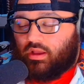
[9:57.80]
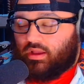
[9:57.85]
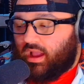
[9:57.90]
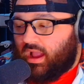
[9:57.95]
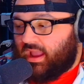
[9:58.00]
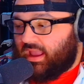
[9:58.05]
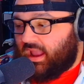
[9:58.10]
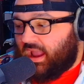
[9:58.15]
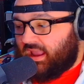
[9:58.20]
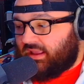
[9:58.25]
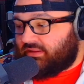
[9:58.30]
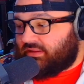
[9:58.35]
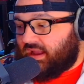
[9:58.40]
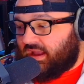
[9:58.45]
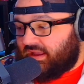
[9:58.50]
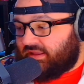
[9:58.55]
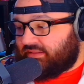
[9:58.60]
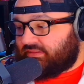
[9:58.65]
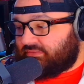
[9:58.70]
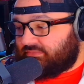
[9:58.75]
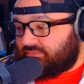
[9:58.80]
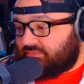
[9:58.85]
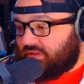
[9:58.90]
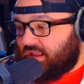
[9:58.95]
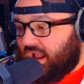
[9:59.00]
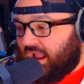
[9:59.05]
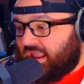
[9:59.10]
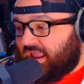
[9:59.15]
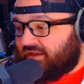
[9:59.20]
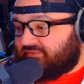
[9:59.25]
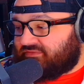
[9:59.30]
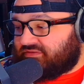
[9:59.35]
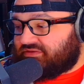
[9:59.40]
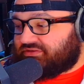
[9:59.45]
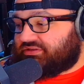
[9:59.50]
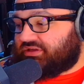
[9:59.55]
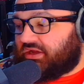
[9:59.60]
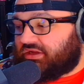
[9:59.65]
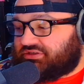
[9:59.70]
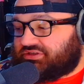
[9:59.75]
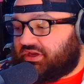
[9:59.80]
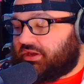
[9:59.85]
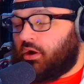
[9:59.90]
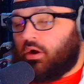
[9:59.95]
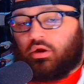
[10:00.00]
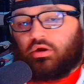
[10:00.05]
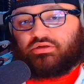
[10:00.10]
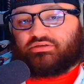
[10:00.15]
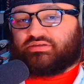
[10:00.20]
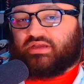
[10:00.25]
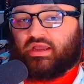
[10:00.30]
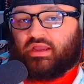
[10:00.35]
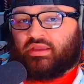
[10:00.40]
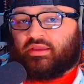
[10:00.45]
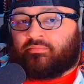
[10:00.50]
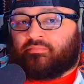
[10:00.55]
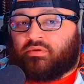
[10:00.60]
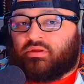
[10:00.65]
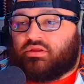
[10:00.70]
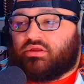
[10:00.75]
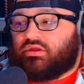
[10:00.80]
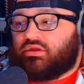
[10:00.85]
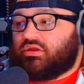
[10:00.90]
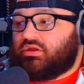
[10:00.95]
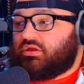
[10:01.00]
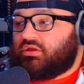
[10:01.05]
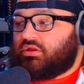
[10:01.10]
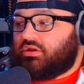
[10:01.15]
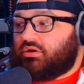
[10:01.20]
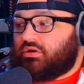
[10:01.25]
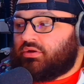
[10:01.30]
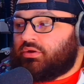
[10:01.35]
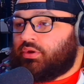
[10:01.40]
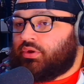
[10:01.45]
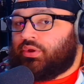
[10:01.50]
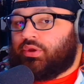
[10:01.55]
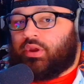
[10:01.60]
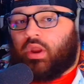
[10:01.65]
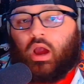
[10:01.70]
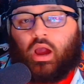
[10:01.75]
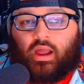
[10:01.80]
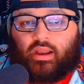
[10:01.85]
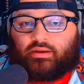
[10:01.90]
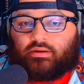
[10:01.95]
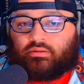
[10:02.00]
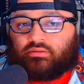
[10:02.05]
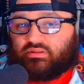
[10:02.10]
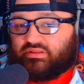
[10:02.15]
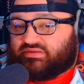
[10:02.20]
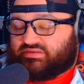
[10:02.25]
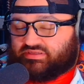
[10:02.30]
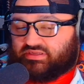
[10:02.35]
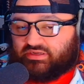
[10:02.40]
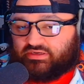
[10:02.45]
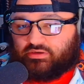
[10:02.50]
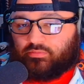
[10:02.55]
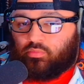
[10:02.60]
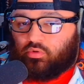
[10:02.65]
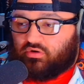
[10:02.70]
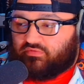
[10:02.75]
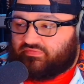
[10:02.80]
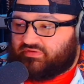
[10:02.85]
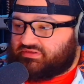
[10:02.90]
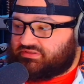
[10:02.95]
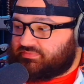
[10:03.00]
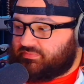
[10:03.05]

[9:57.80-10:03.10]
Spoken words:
I have such a hard time not listening to more of his